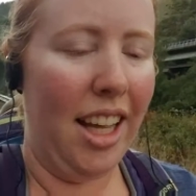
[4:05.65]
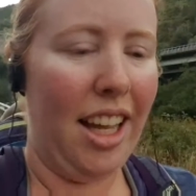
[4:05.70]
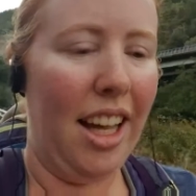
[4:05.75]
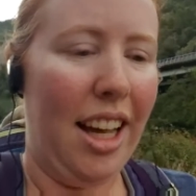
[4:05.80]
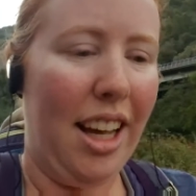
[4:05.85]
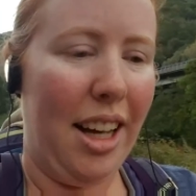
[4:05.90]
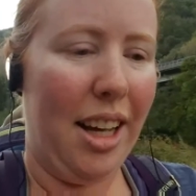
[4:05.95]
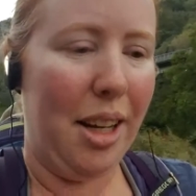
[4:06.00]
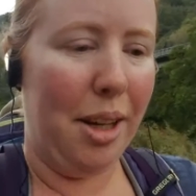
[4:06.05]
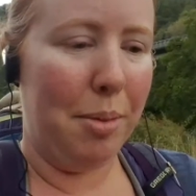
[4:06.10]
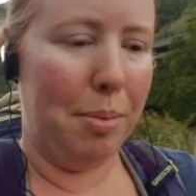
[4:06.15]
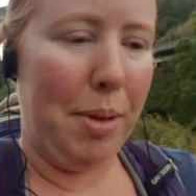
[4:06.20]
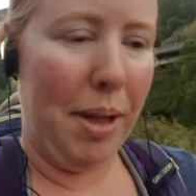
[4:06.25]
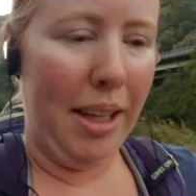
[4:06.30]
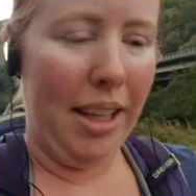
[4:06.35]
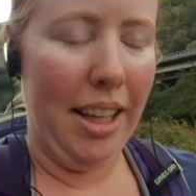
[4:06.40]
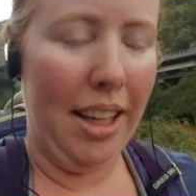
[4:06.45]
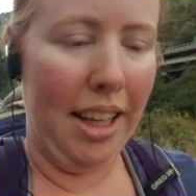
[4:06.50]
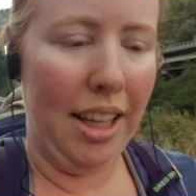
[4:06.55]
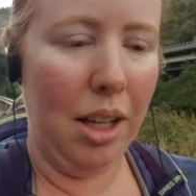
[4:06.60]
Um,
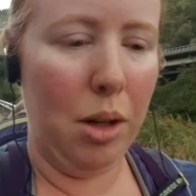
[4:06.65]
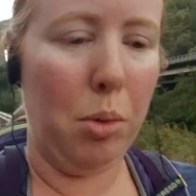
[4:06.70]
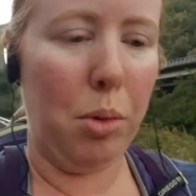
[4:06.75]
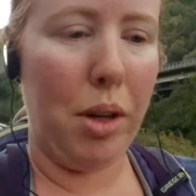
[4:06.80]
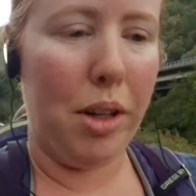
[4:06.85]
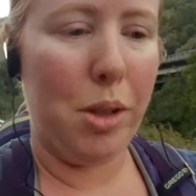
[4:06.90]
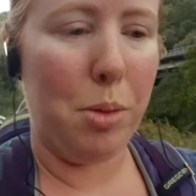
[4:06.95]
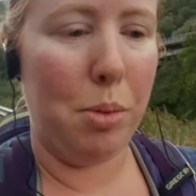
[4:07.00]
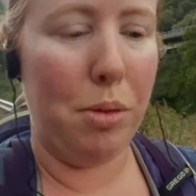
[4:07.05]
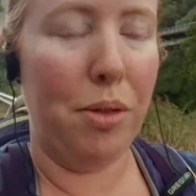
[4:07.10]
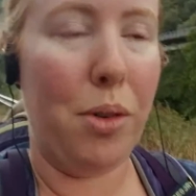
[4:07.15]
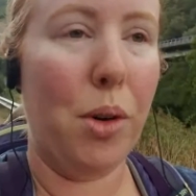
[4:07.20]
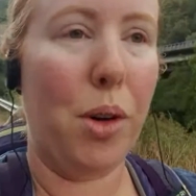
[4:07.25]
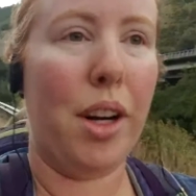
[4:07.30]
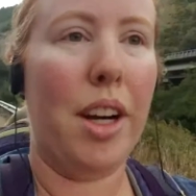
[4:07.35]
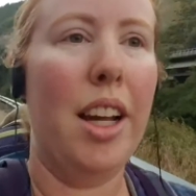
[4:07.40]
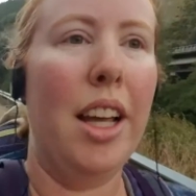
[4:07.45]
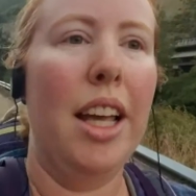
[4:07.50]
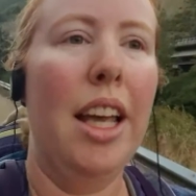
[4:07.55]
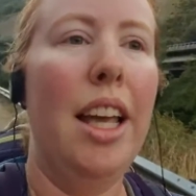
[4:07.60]
whereas before
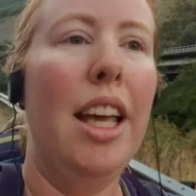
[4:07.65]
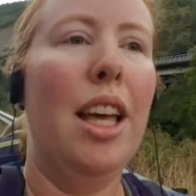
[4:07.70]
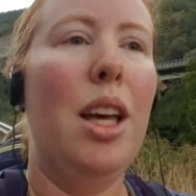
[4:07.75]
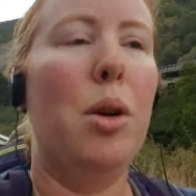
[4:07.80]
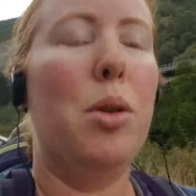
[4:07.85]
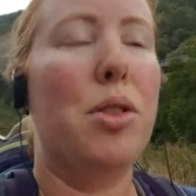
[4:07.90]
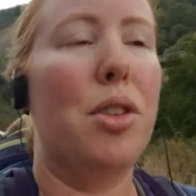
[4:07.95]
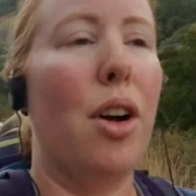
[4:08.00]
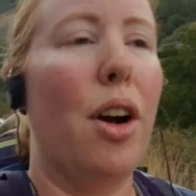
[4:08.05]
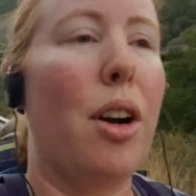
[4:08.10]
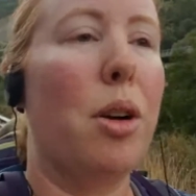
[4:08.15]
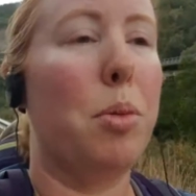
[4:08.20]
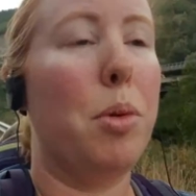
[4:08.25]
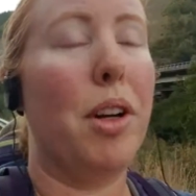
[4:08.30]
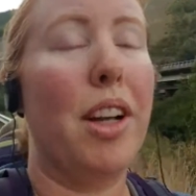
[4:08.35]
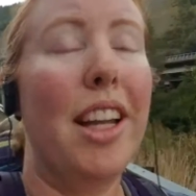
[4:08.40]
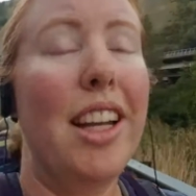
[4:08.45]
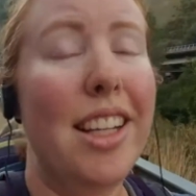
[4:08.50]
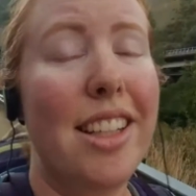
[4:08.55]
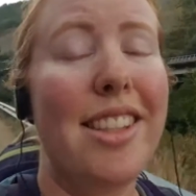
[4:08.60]
it was hard
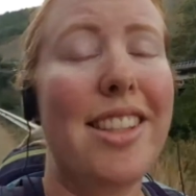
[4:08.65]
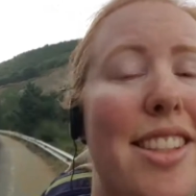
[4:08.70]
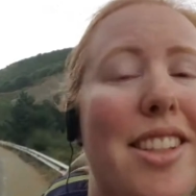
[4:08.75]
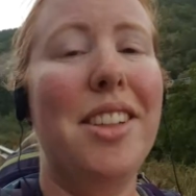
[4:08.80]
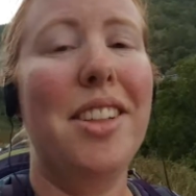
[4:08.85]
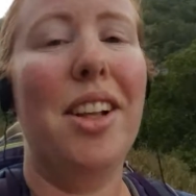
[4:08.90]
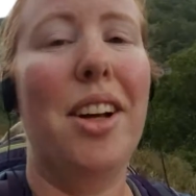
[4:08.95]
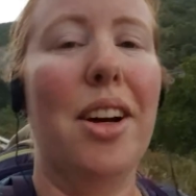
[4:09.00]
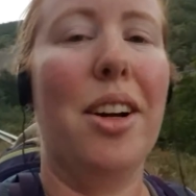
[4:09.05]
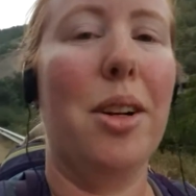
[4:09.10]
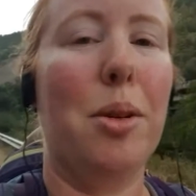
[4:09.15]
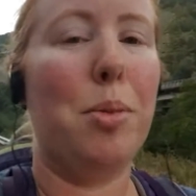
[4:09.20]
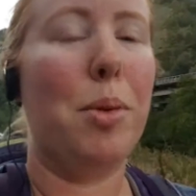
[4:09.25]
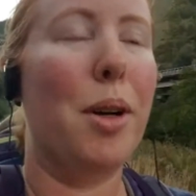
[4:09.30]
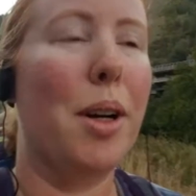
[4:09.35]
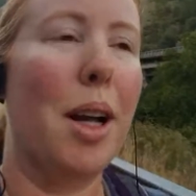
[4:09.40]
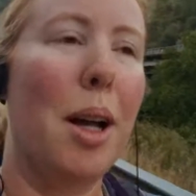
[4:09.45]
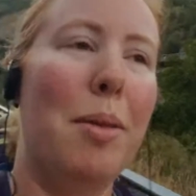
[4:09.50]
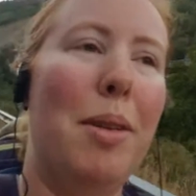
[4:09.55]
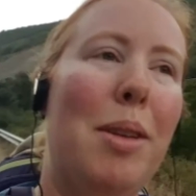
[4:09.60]
work and it's still hard
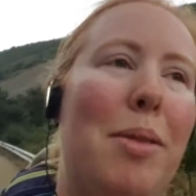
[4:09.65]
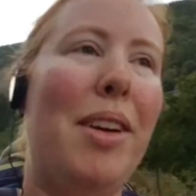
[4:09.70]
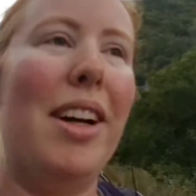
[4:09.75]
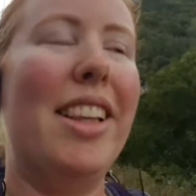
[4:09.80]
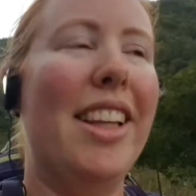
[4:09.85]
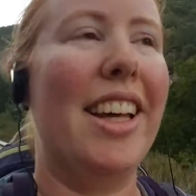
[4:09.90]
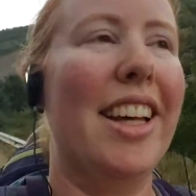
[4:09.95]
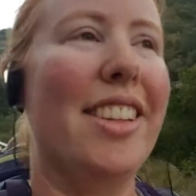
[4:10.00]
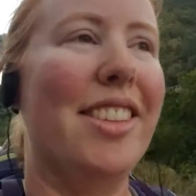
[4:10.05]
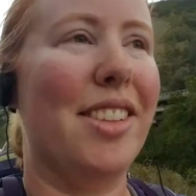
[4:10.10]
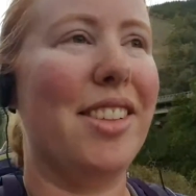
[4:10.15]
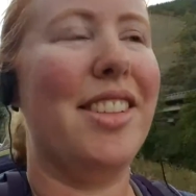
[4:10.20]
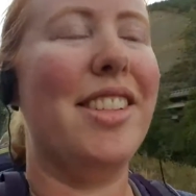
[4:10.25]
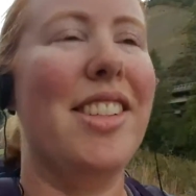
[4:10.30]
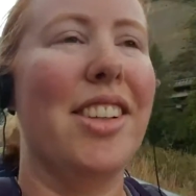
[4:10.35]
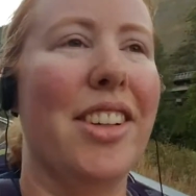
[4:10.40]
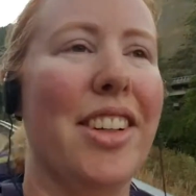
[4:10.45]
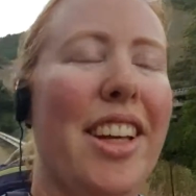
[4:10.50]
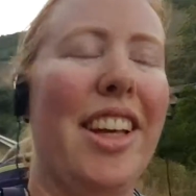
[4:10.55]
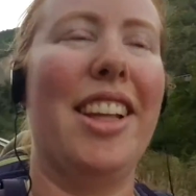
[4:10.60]
work. I mean, my legs are
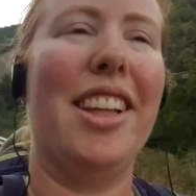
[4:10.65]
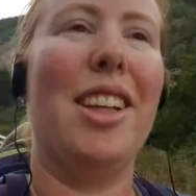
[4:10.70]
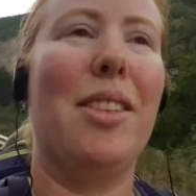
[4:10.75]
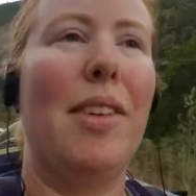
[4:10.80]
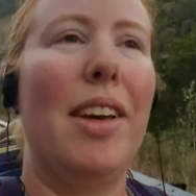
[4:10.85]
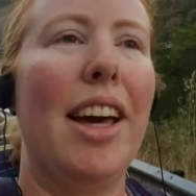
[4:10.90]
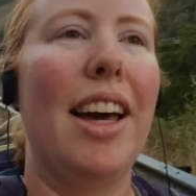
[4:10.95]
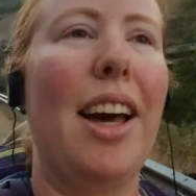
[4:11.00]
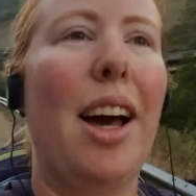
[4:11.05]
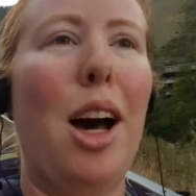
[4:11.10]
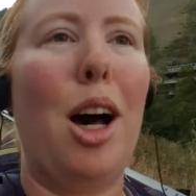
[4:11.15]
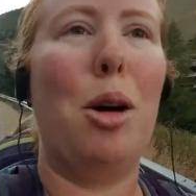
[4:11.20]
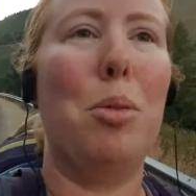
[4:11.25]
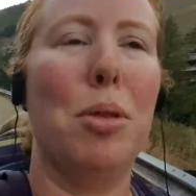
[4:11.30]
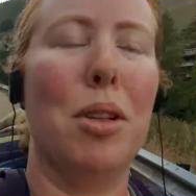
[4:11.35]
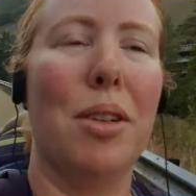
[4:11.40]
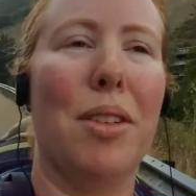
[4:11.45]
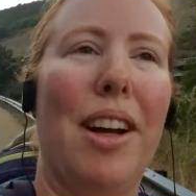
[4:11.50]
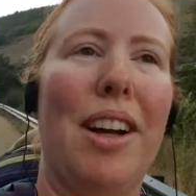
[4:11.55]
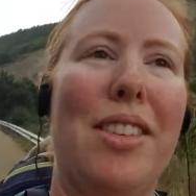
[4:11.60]
still killing me. I
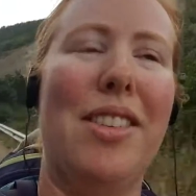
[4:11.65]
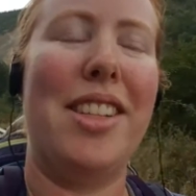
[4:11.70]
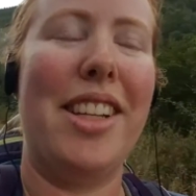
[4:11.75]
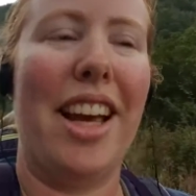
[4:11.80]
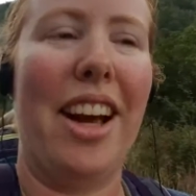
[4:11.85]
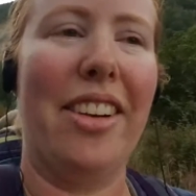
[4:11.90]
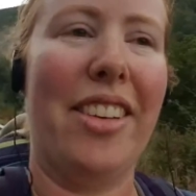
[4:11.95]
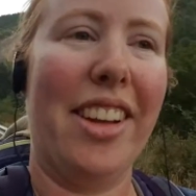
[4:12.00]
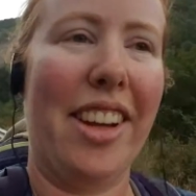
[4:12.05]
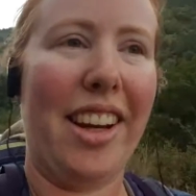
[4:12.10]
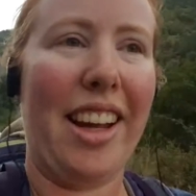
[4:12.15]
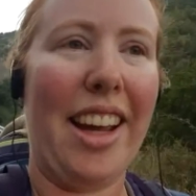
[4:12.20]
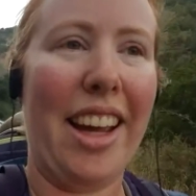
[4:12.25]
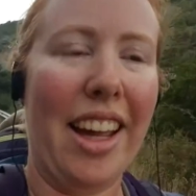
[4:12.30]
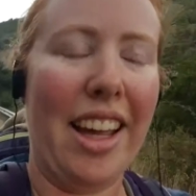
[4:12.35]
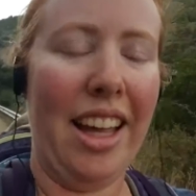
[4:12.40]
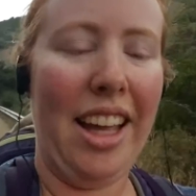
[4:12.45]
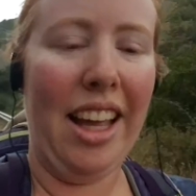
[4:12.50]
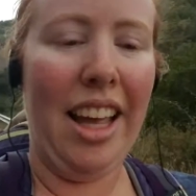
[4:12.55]
hobble around town at night.